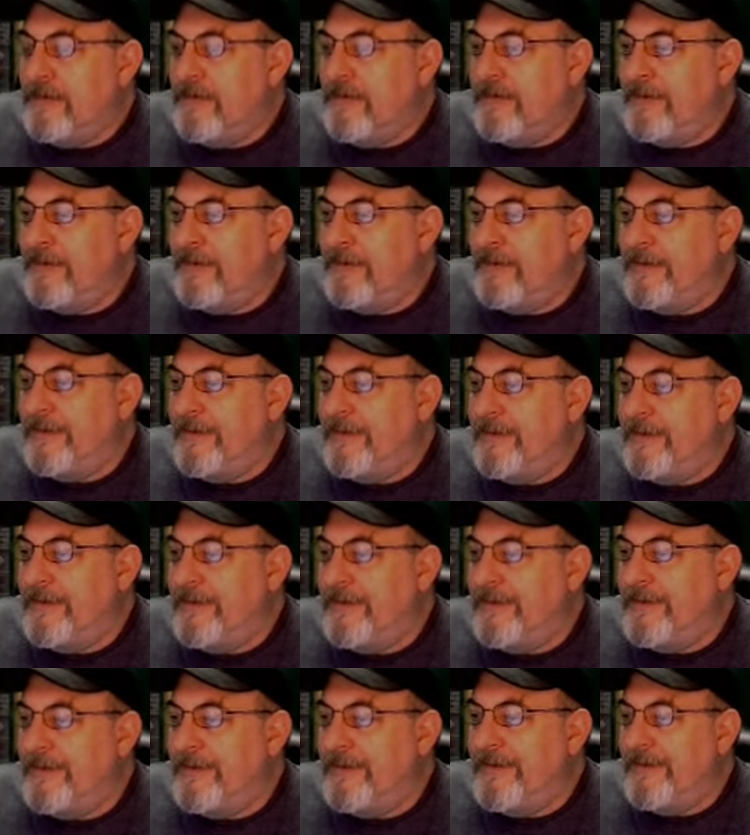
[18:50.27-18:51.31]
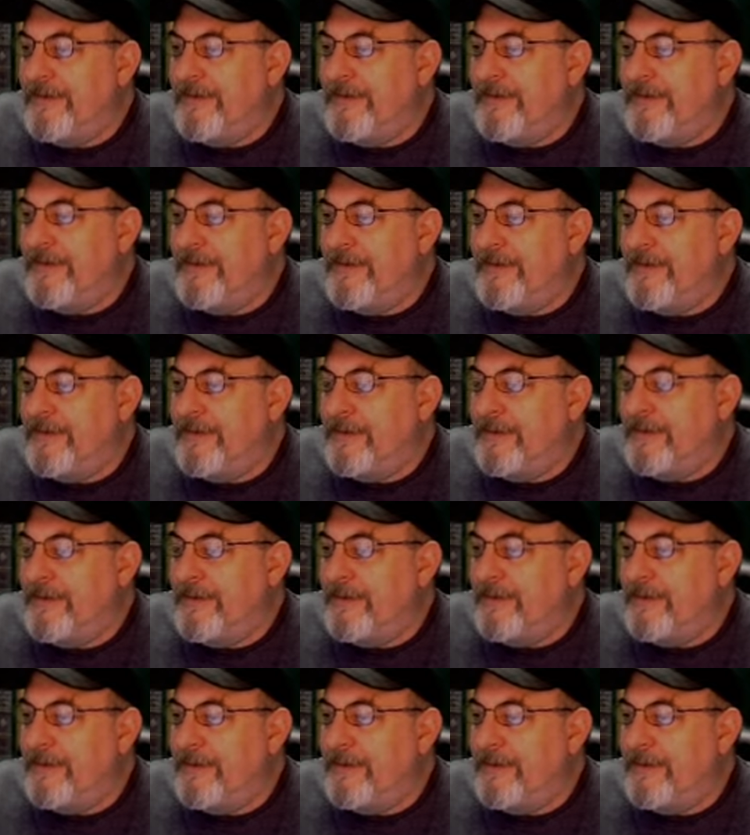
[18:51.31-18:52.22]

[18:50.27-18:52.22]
Nobody speaks.